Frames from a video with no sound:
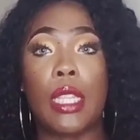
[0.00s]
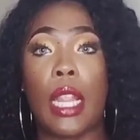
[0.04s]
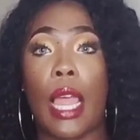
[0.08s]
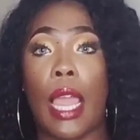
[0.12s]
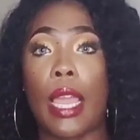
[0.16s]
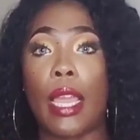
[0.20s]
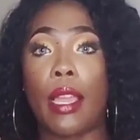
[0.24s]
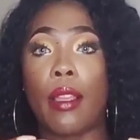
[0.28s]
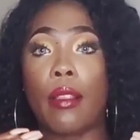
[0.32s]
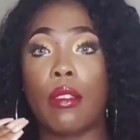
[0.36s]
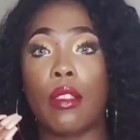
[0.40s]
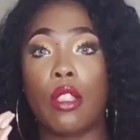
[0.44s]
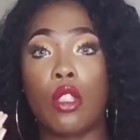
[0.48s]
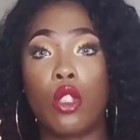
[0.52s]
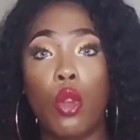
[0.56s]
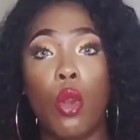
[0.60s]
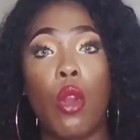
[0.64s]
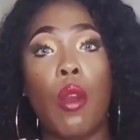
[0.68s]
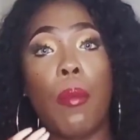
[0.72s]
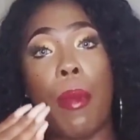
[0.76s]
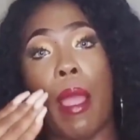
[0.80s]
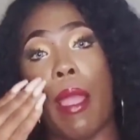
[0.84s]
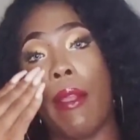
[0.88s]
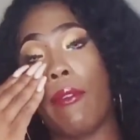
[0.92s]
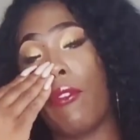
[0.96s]
Like,
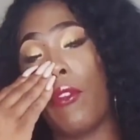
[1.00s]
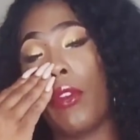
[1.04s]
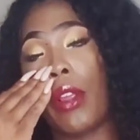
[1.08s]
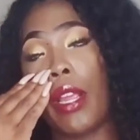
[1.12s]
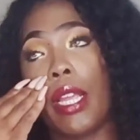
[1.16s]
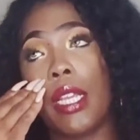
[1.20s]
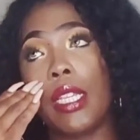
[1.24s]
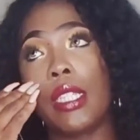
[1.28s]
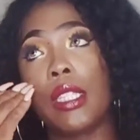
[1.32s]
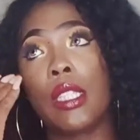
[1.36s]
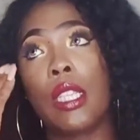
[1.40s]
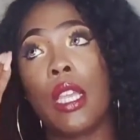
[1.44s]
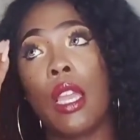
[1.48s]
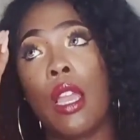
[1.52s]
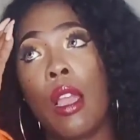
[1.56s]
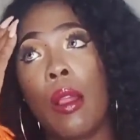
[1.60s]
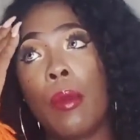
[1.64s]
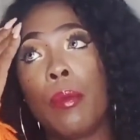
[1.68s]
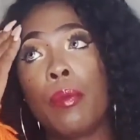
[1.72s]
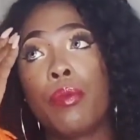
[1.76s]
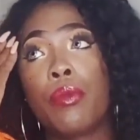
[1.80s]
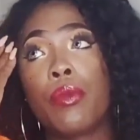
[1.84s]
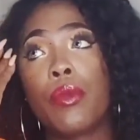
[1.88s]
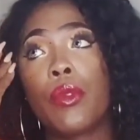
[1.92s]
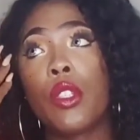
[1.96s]
2 of my friends,
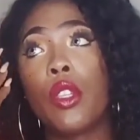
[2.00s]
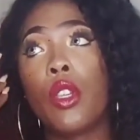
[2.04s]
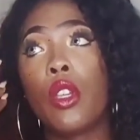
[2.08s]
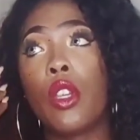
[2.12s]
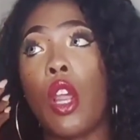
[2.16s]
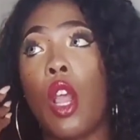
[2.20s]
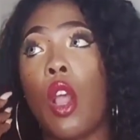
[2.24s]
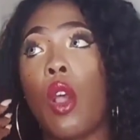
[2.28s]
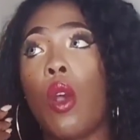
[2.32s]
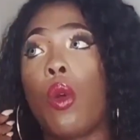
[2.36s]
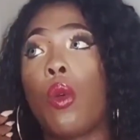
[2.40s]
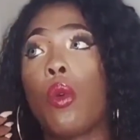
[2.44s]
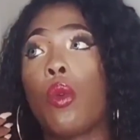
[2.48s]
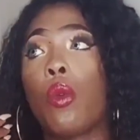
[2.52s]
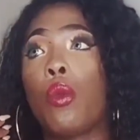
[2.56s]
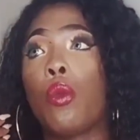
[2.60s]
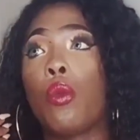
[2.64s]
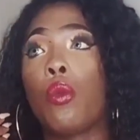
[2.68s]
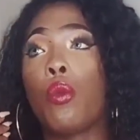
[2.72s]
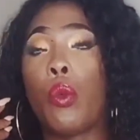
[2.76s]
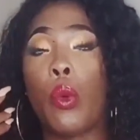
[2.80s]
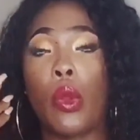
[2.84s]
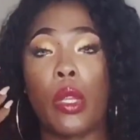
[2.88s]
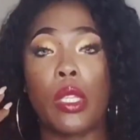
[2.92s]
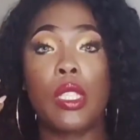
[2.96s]

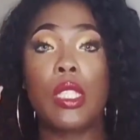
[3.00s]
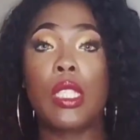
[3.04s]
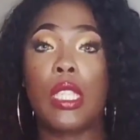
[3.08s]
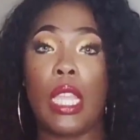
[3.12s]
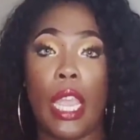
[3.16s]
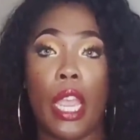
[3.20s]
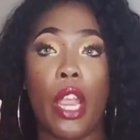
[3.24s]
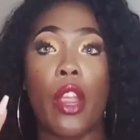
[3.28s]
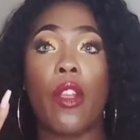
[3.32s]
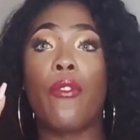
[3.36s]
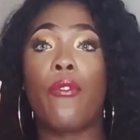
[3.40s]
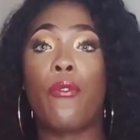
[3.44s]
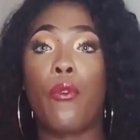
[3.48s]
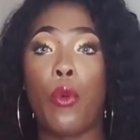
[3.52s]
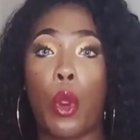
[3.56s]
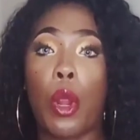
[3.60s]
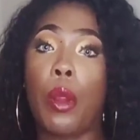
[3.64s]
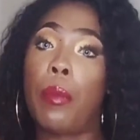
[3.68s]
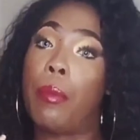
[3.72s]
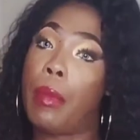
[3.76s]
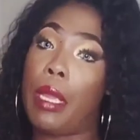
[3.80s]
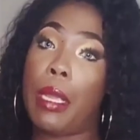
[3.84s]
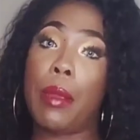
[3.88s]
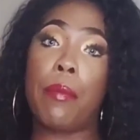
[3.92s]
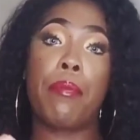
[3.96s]
were there
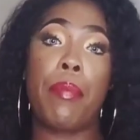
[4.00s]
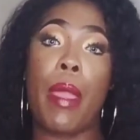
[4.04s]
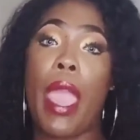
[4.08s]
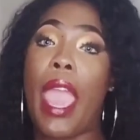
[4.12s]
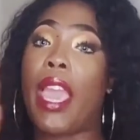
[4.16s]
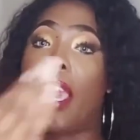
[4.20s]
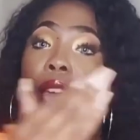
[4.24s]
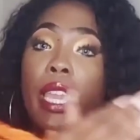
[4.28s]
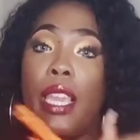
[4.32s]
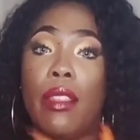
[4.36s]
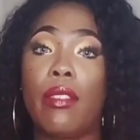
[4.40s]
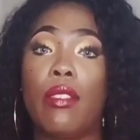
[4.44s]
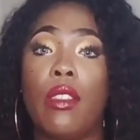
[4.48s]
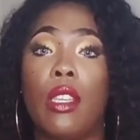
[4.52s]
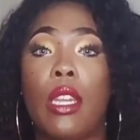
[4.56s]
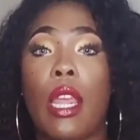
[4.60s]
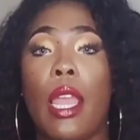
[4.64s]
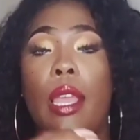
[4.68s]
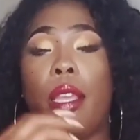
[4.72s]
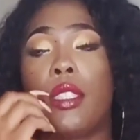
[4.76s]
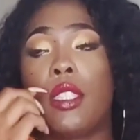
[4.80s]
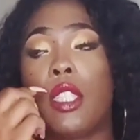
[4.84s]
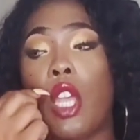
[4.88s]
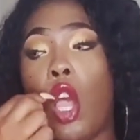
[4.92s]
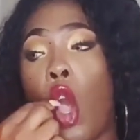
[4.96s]
for me back in the
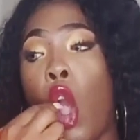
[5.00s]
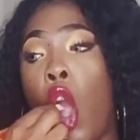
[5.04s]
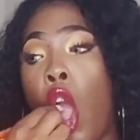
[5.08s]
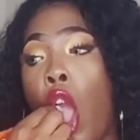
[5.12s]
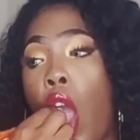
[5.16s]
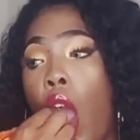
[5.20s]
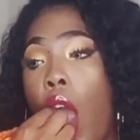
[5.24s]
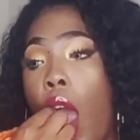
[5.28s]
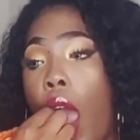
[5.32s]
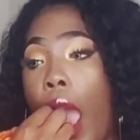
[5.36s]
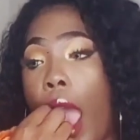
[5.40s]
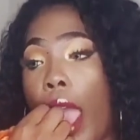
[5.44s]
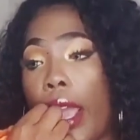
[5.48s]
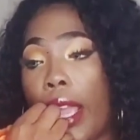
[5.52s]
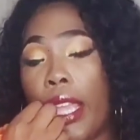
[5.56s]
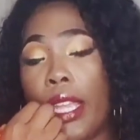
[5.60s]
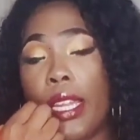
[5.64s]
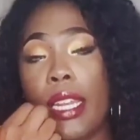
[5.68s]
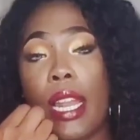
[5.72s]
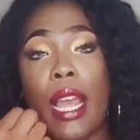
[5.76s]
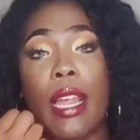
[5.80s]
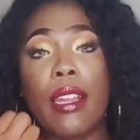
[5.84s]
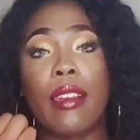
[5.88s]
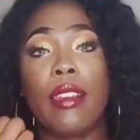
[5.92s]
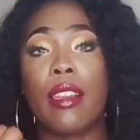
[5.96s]
day. So I
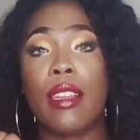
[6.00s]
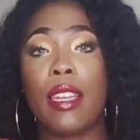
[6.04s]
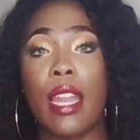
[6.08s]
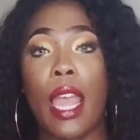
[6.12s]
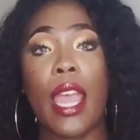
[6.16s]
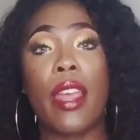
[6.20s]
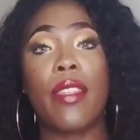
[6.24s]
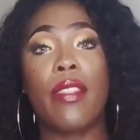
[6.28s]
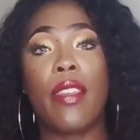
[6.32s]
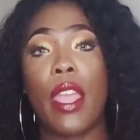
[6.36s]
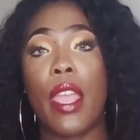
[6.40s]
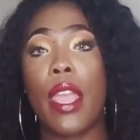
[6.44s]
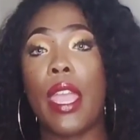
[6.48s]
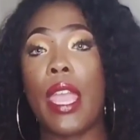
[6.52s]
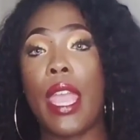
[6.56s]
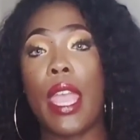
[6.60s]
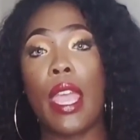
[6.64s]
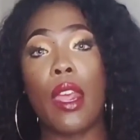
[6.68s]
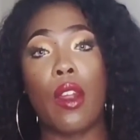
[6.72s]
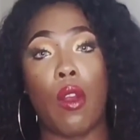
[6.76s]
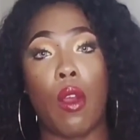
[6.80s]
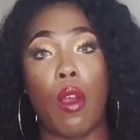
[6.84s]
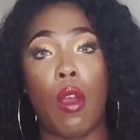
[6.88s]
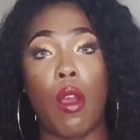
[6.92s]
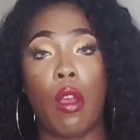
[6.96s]
cannot deny that
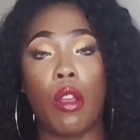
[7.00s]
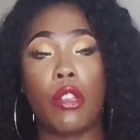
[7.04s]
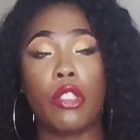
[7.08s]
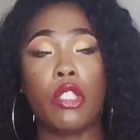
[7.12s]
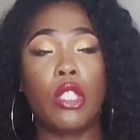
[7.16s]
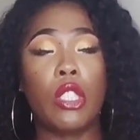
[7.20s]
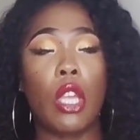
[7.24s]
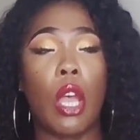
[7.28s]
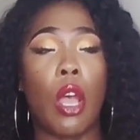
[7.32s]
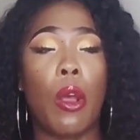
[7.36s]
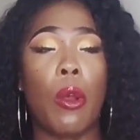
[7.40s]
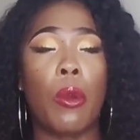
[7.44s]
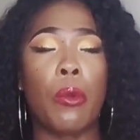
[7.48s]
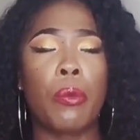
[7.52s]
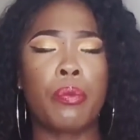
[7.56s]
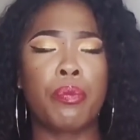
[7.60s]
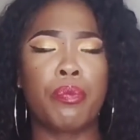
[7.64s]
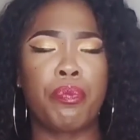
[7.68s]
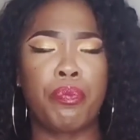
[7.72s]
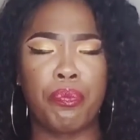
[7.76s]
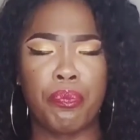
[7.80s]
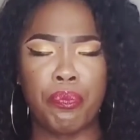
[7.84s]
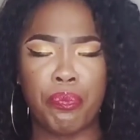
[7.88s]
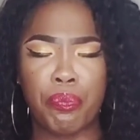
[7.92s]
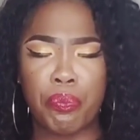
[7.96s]
at all.
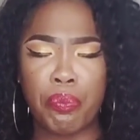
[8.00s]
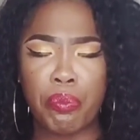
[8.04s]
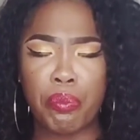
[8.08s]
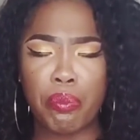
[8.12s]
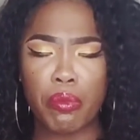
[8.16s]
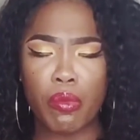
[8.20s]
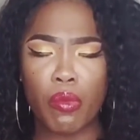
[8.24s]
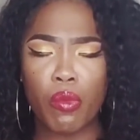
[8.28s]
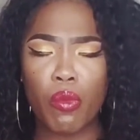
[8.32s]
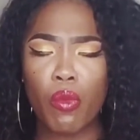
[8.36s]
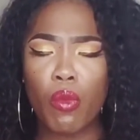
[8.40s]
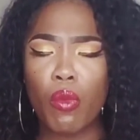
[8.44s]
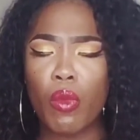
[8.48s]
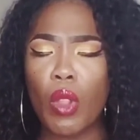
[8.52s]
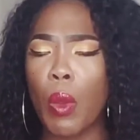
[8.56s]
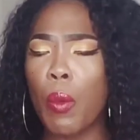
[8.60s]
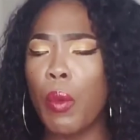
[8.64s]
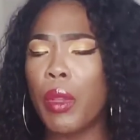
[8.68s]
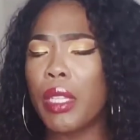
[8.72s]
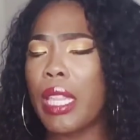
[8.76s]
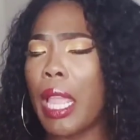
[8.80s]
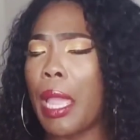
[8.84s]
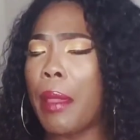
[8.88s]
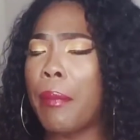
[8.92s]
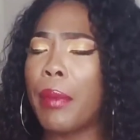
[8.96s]
So
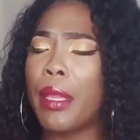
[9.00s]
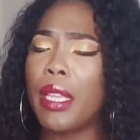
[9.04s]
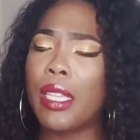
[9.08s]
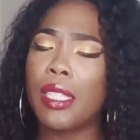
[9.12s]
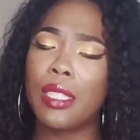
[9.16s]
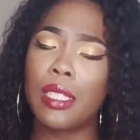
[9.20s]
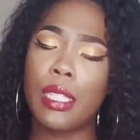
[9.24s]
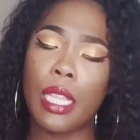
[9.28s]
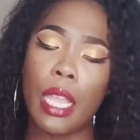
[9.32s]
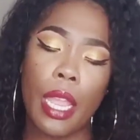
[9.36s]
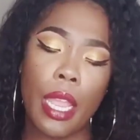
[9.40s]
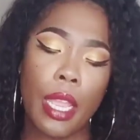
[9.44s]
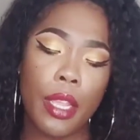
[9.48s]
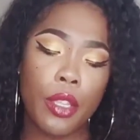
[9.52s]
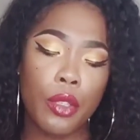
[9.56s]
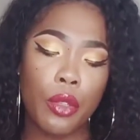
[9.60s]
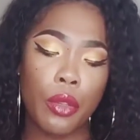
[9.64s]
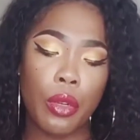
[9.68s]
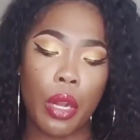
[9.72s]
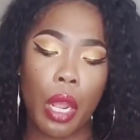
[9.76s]
with that being said,